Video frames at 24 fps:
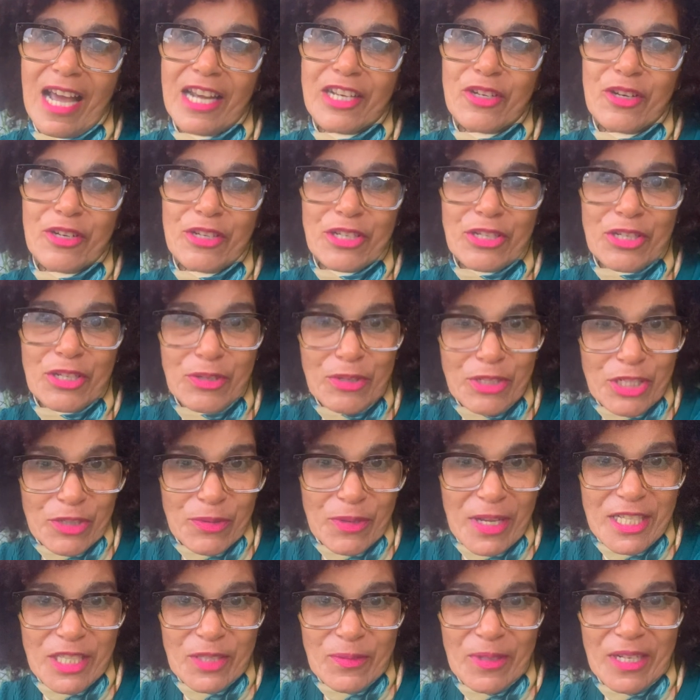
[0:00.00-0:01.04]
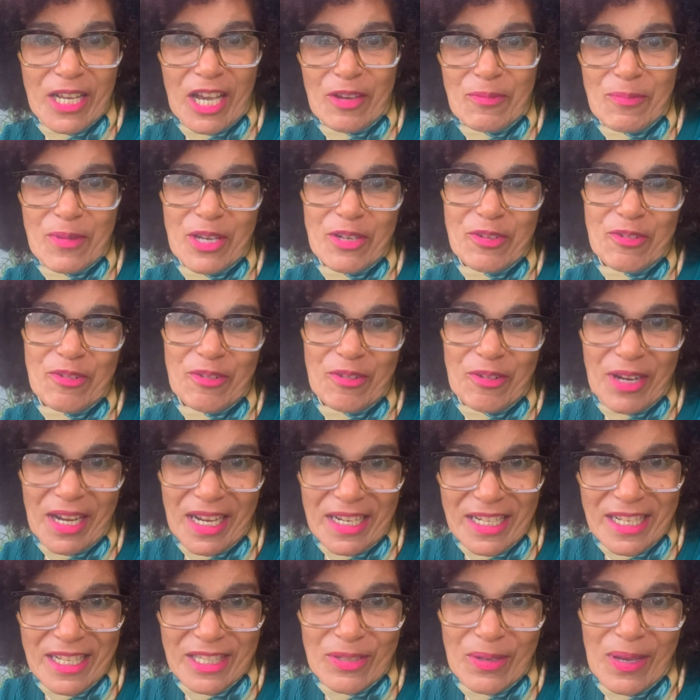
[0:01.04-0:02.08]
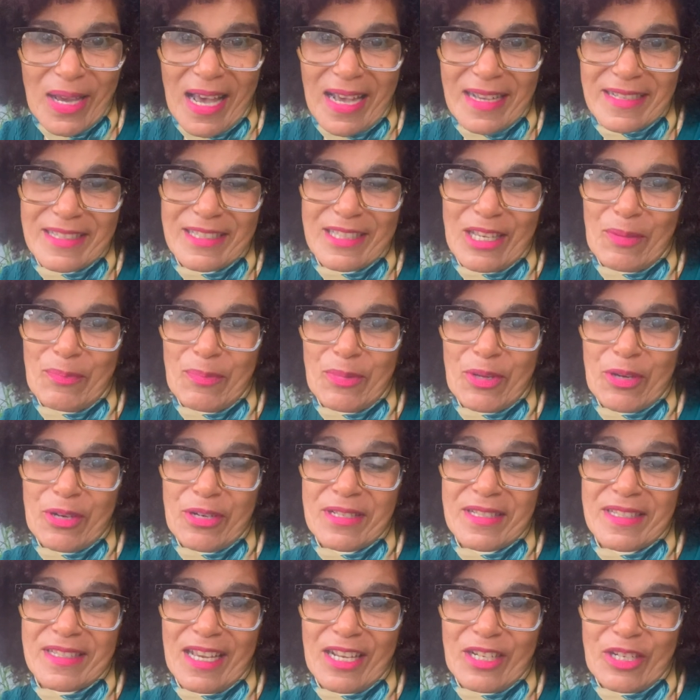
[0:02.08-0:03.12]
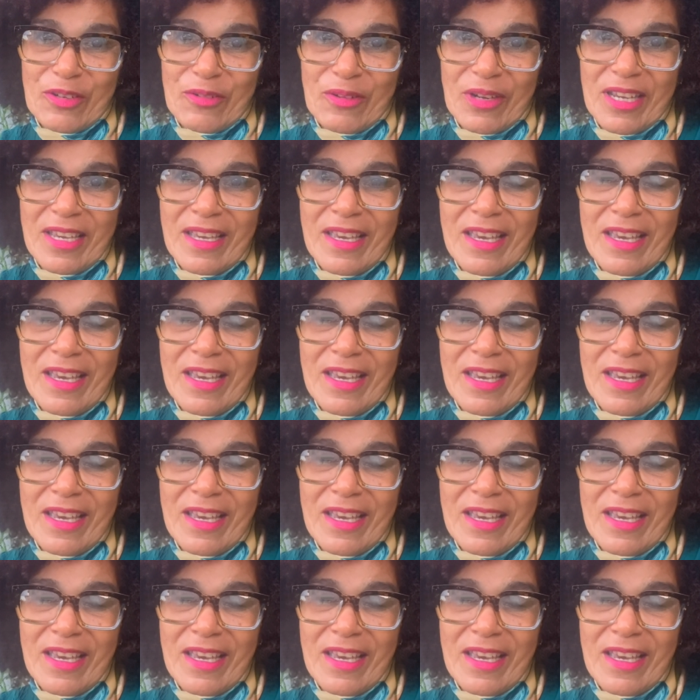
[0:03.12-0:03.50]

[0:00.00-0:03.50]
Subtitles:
and your nutrients would have been ready to accept your celery.